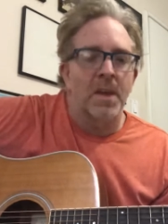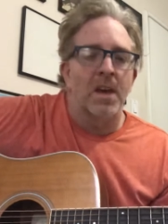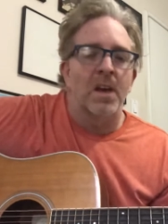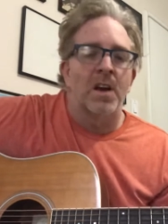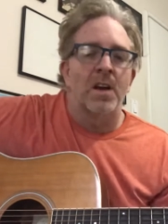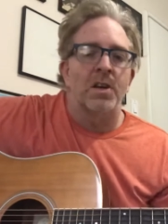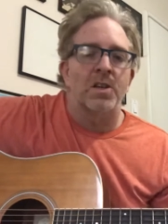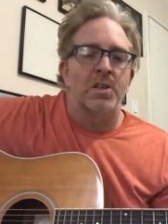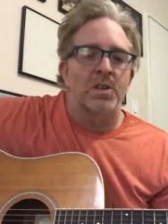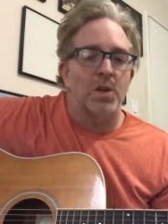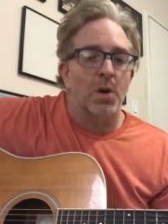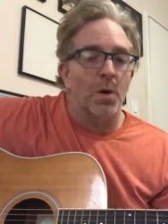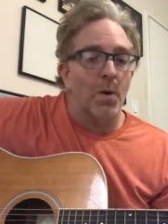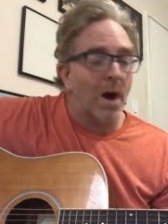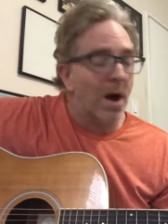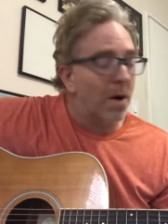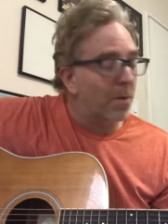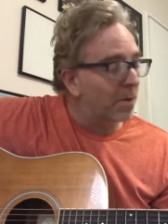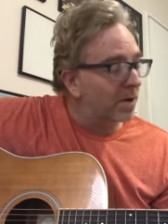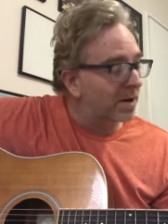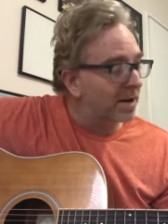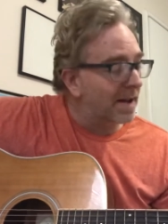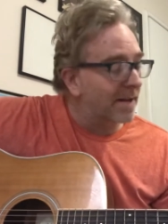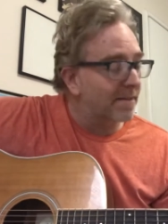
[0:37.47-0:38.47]
so I
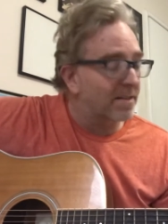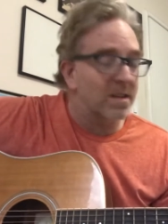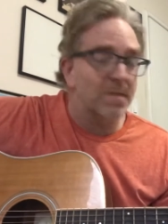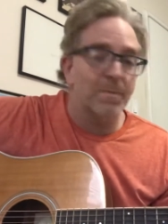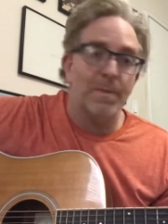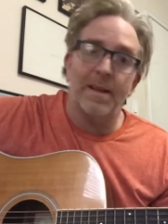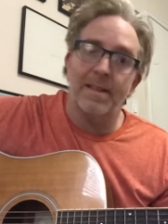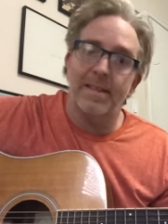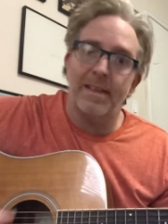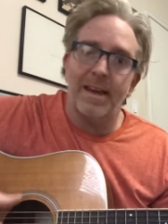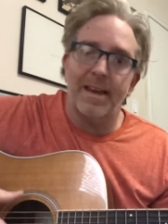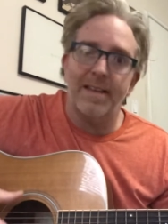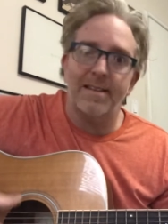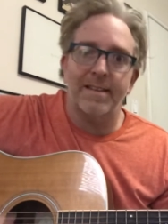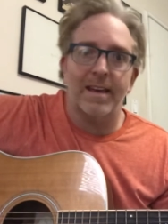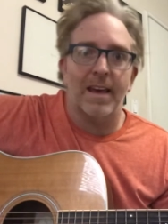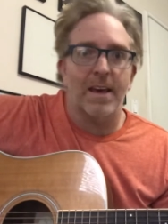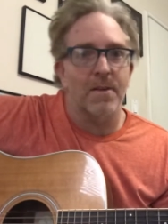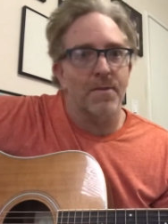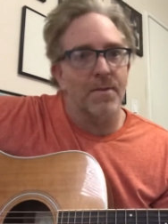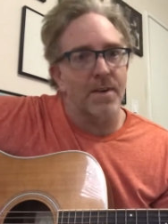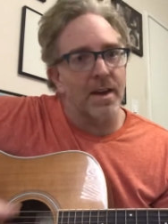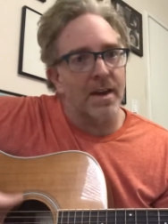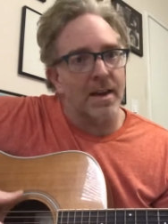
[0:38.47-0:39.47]
wouldn't have to spend
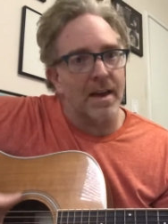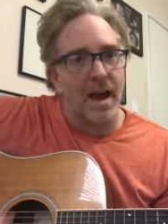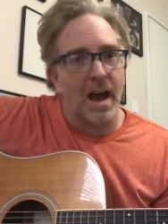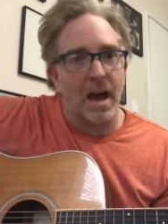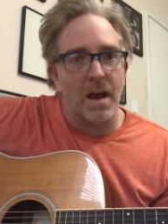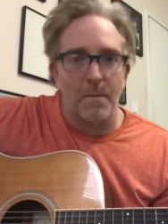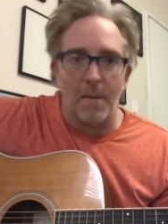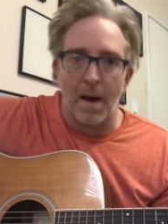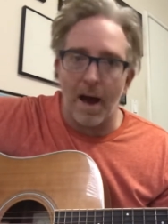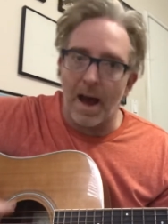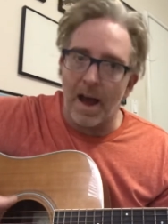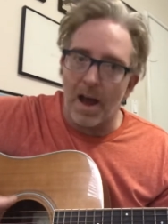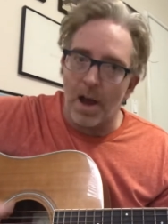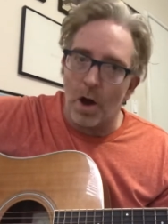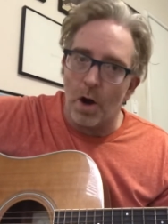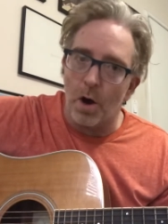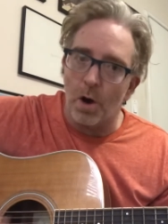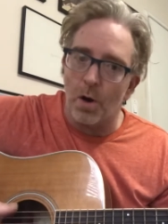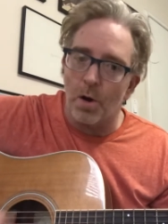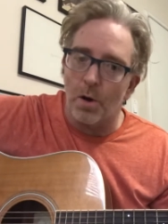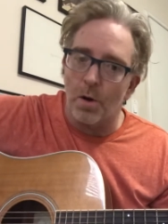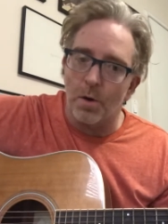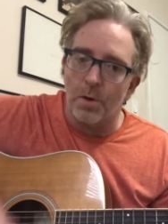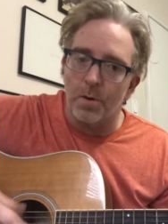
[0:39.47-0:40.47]
Thanksgiving on my
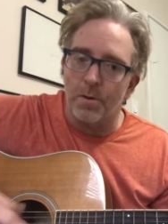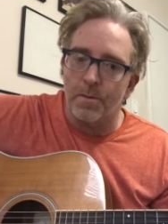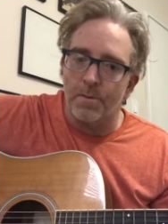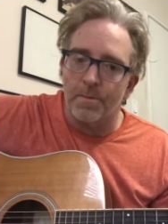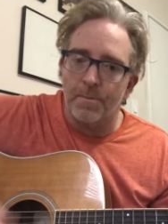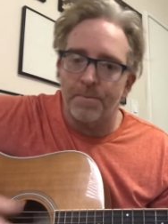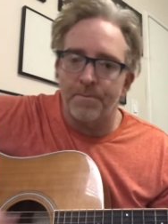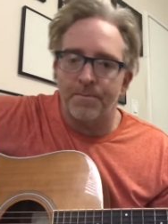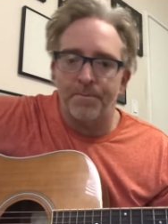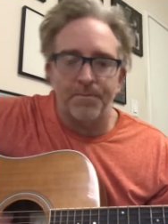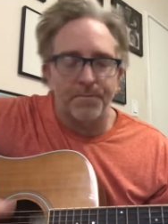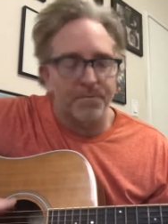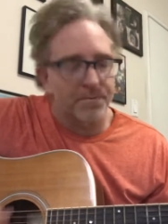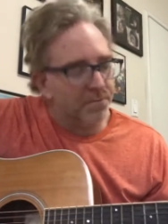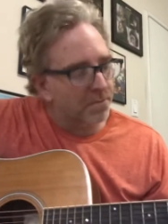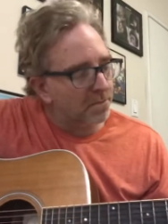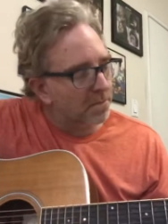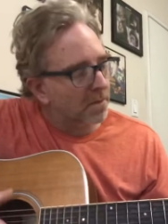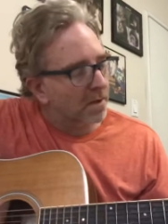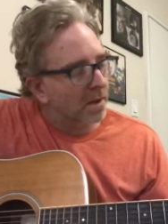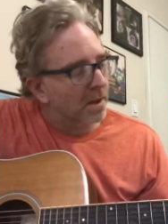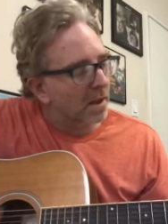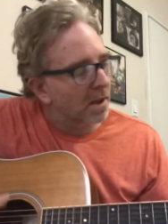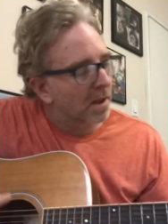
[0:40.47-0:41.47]

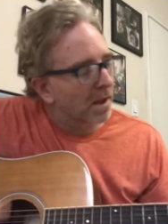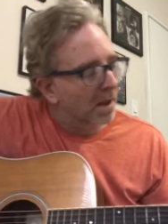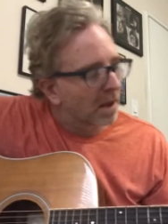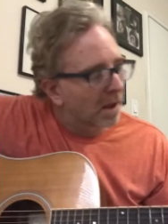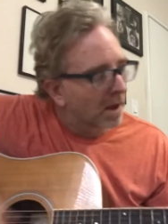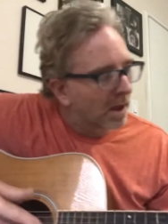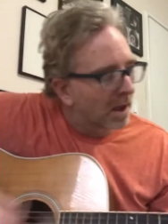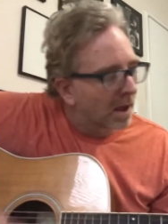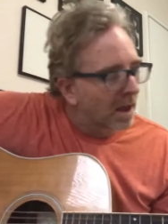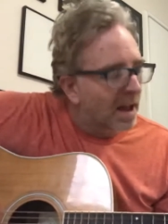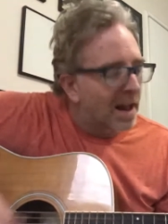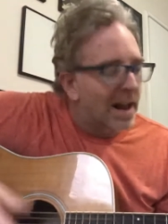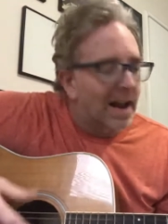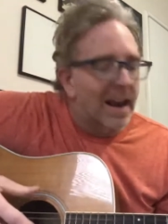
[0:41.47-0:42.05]
own.